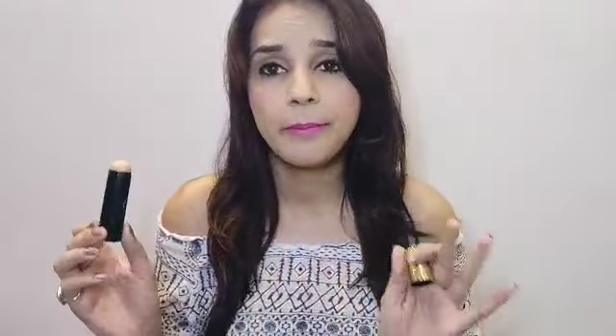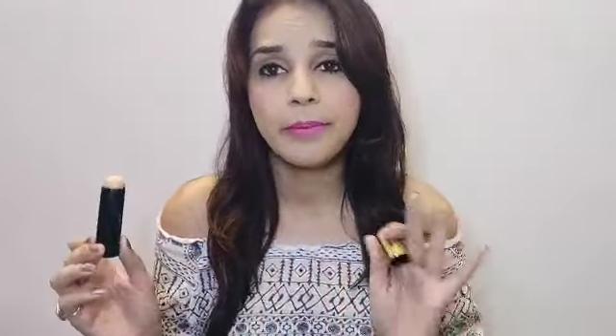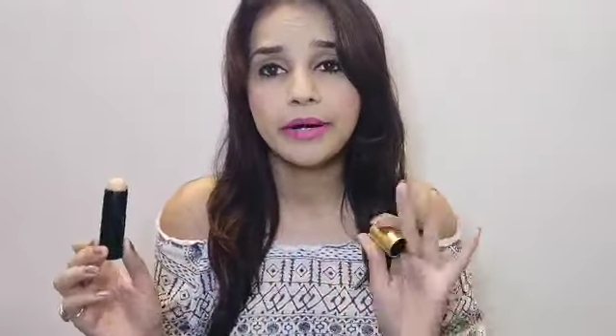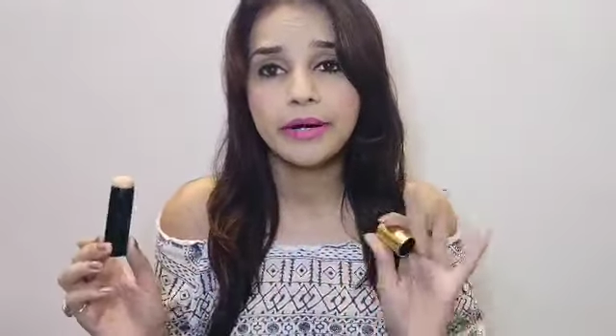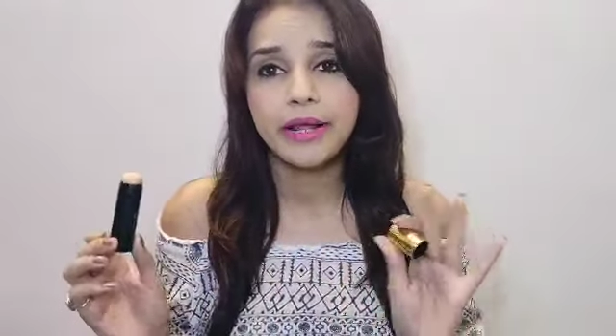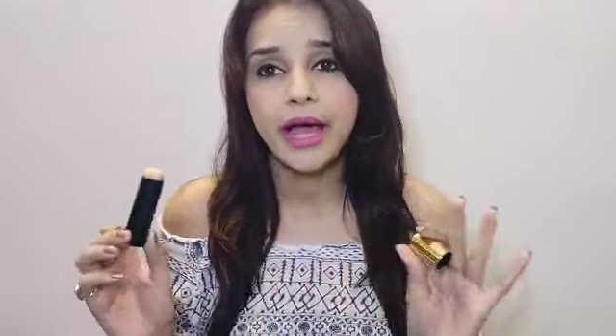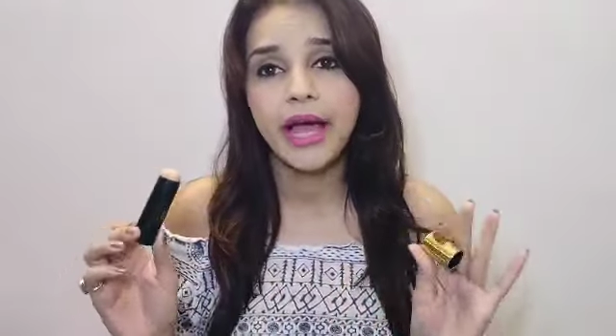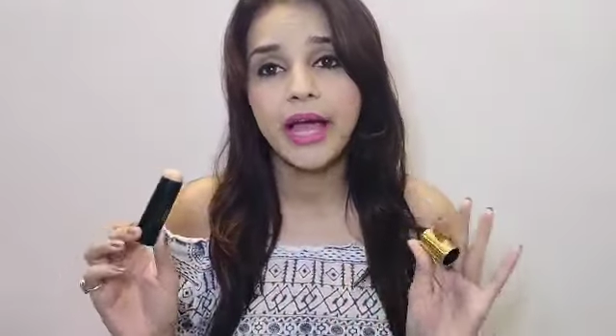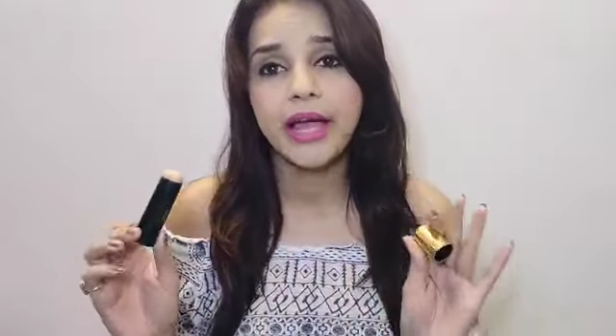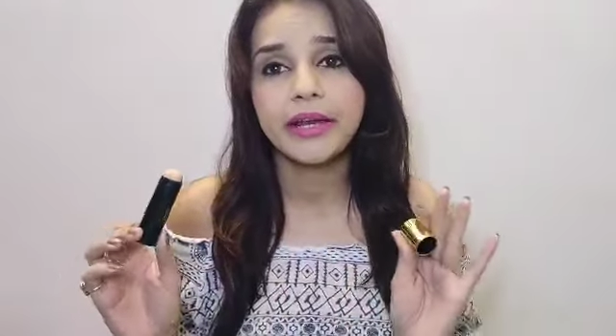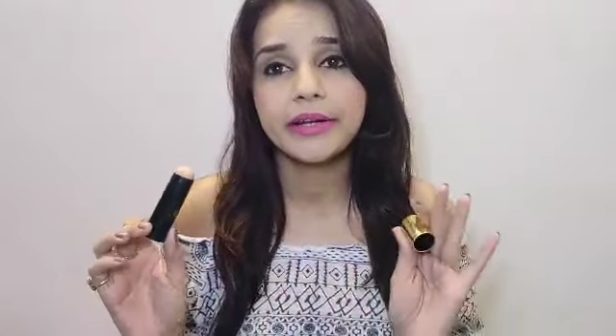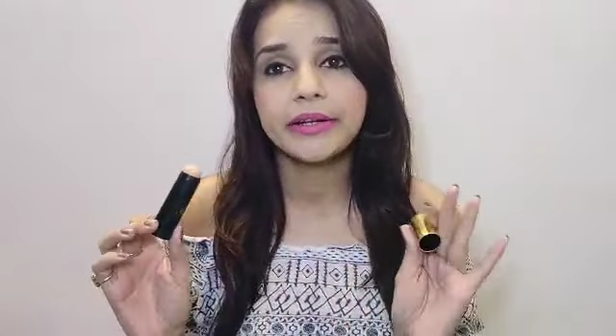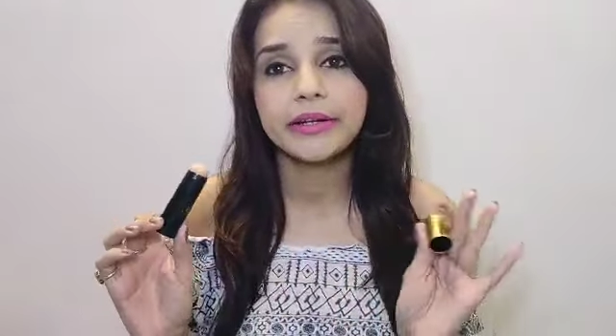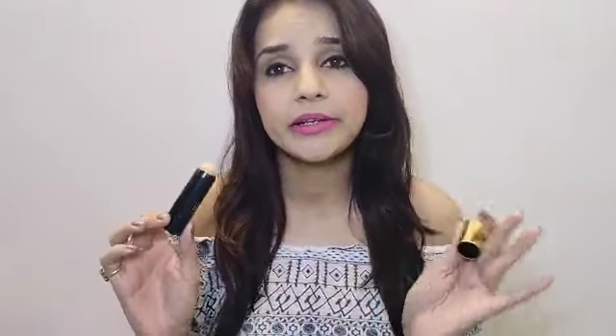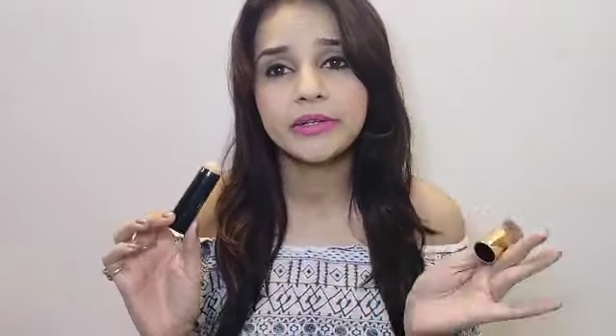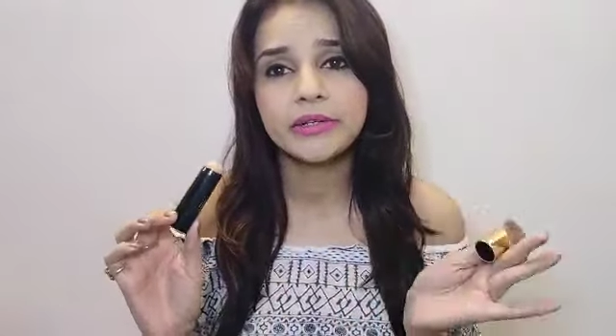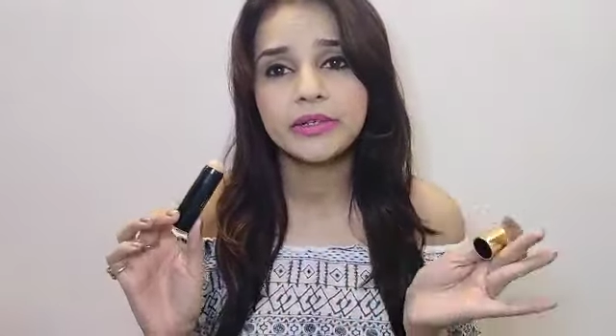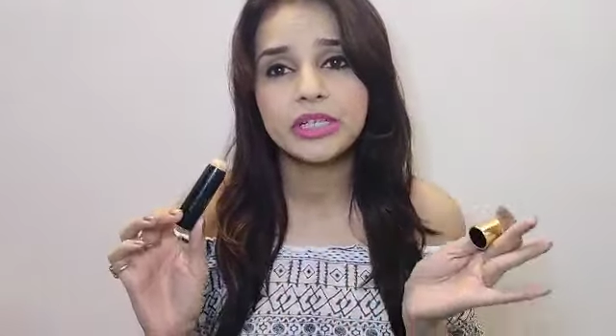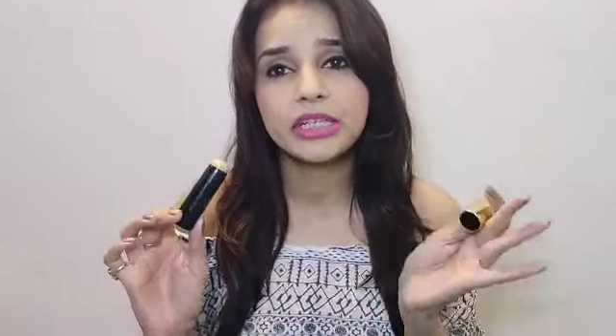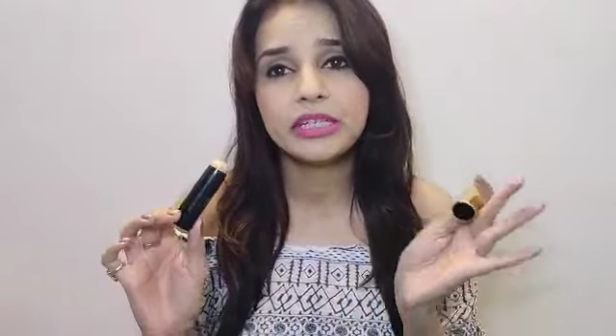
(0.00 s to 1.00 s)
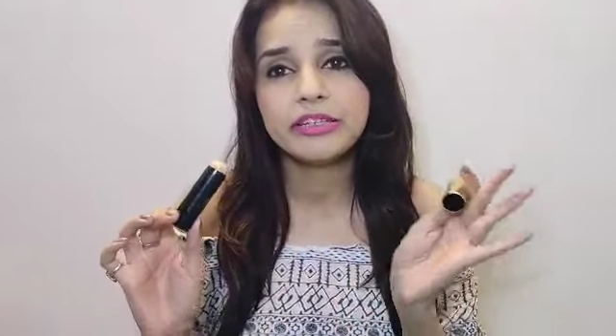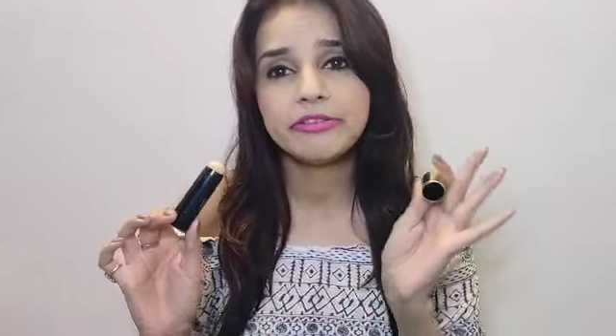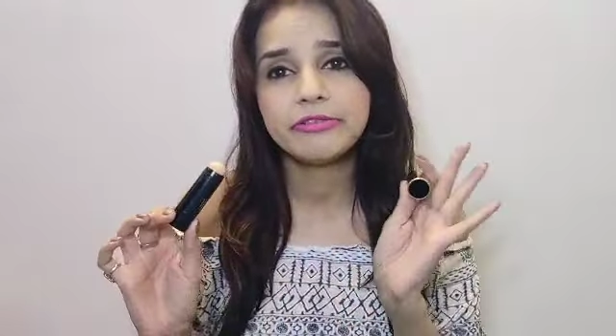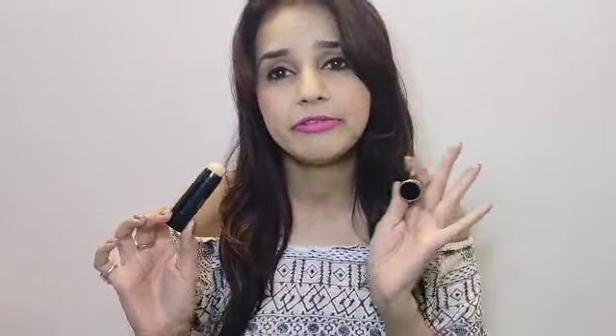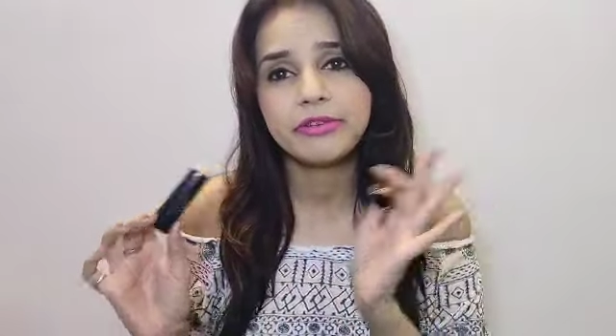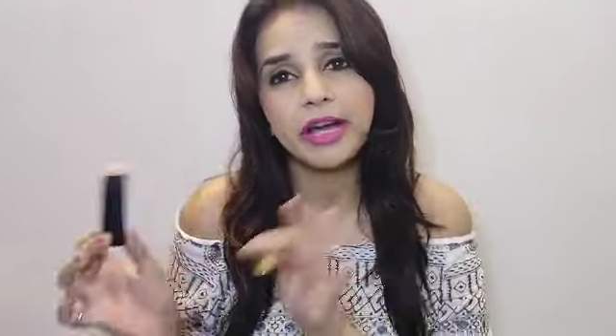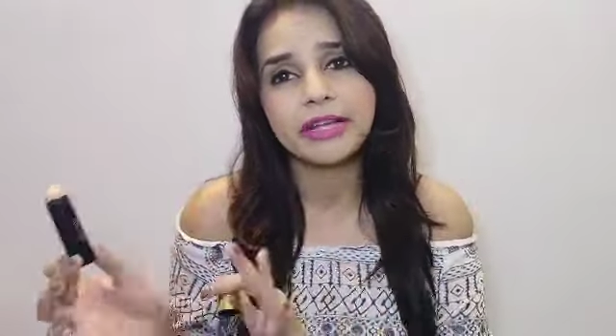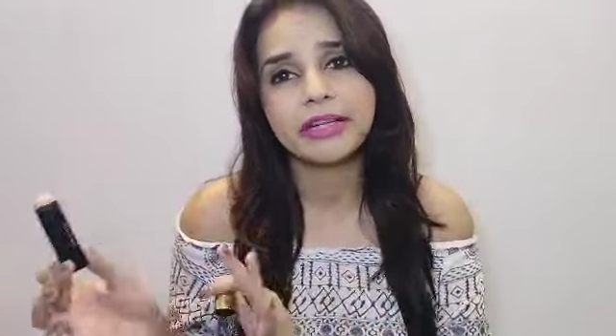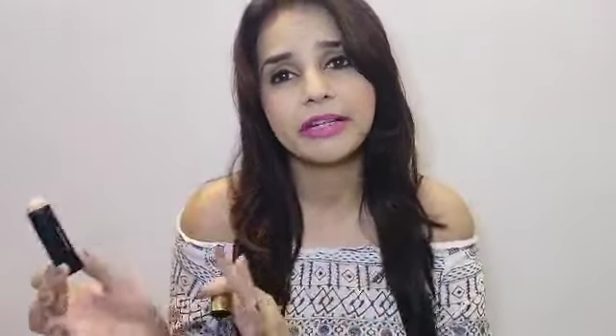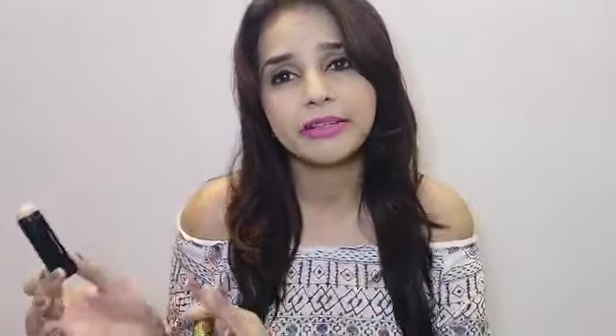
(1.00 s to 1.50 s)
but I didn't really
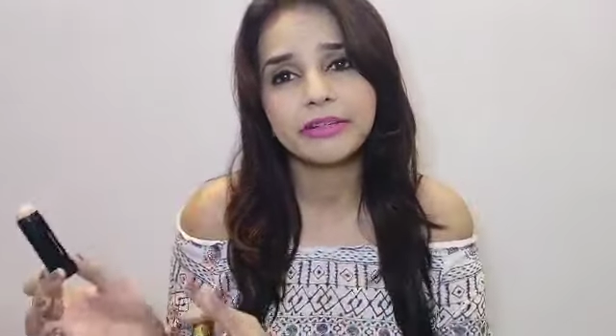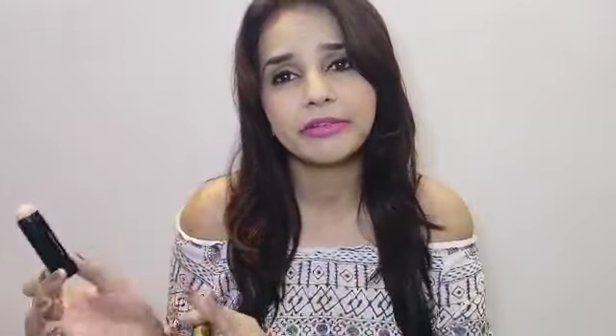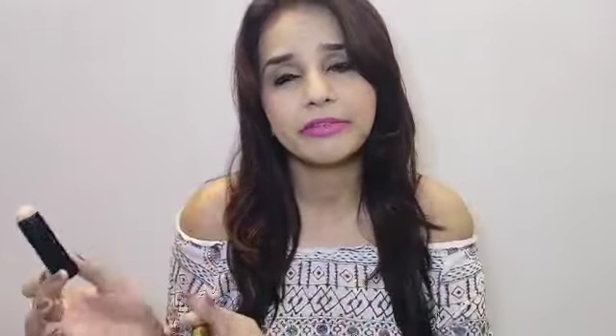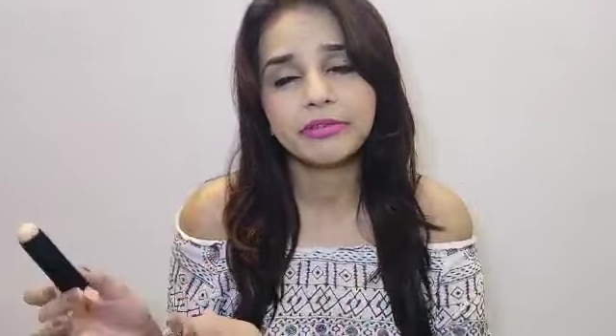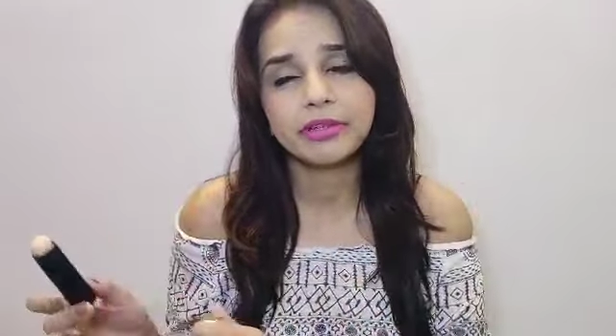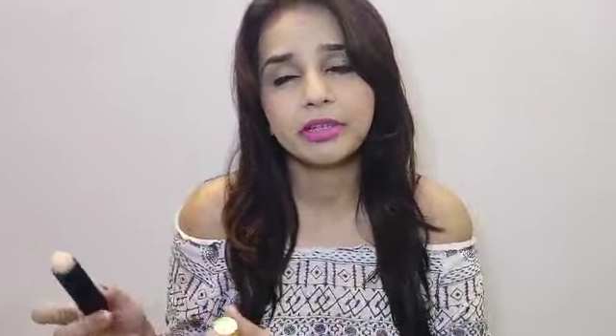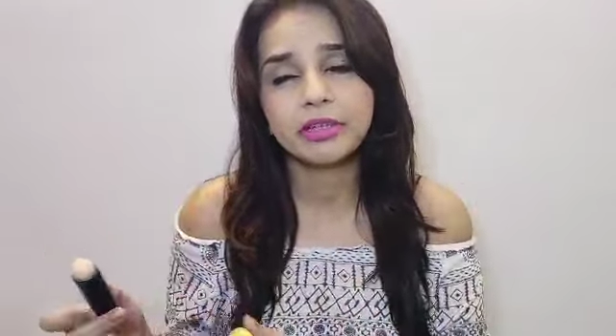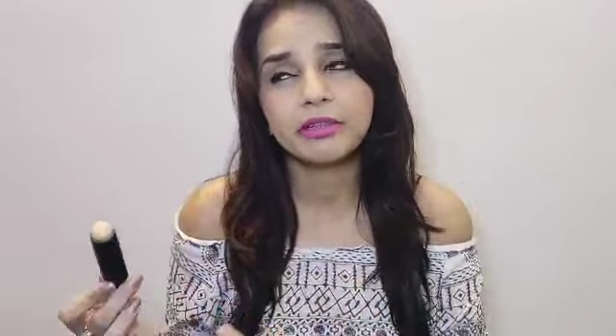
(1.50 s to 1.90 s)
find it